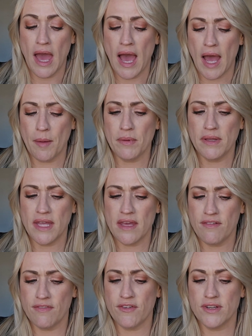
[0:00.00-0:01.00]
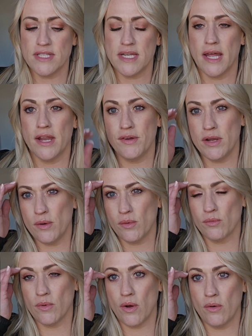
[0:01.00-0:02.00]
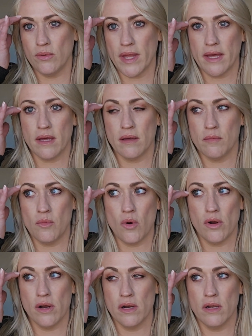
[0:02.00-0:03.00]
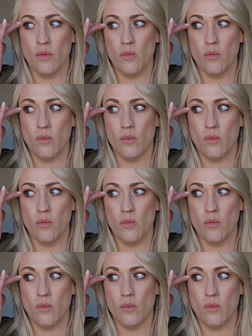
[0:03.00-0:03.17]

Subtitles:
I believe Christina Henry wrote like more